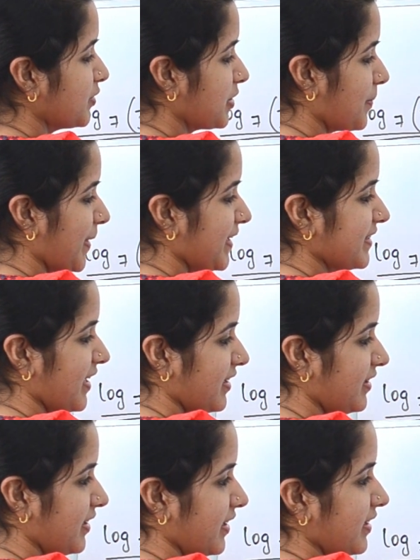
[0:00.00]
to the base
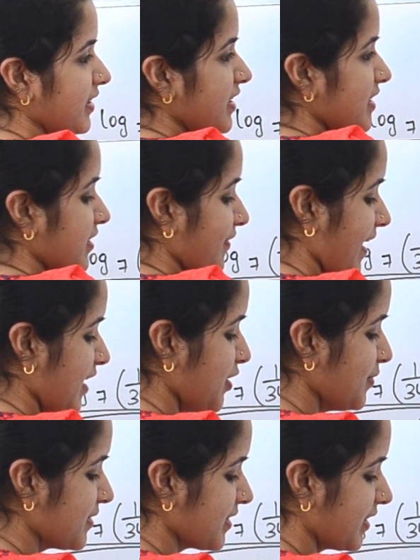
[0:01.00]
100, the
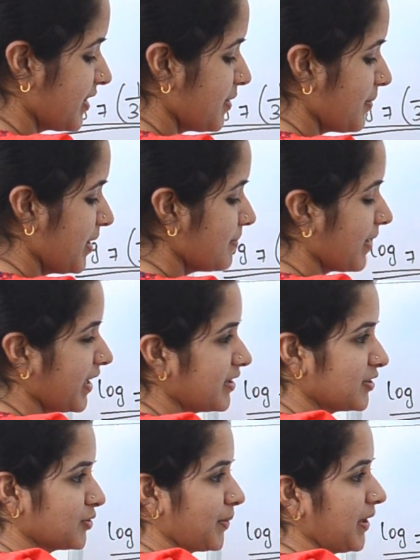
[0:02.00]
value is nothing but
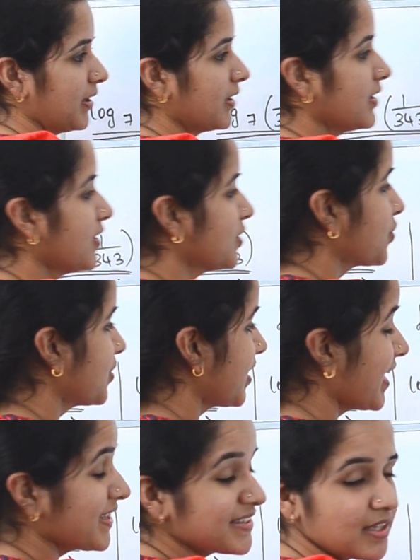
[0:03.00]
minus 1. So the
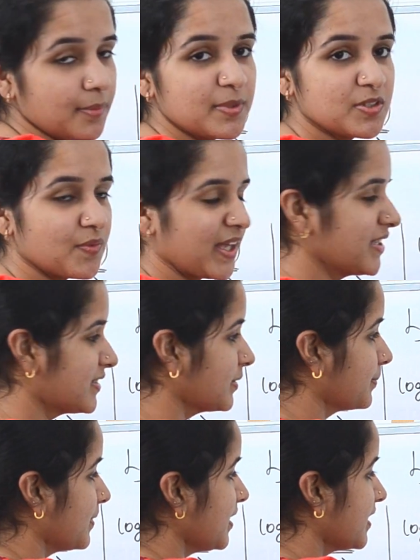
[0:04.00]
next sum is very
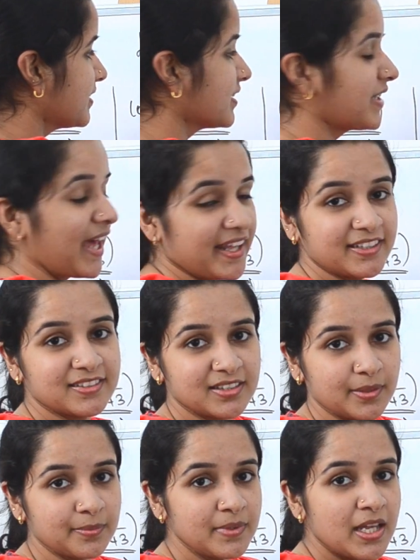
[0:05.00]
simple. It's a direct
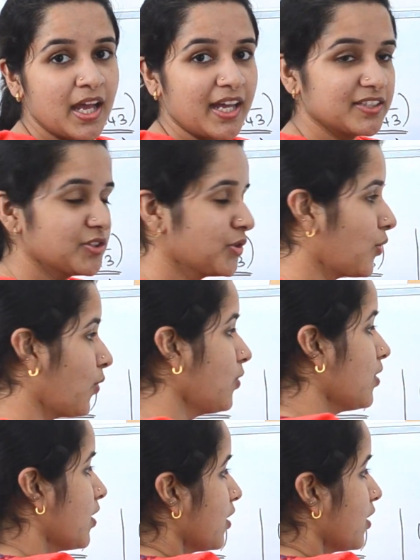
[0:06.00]
sum. As you know,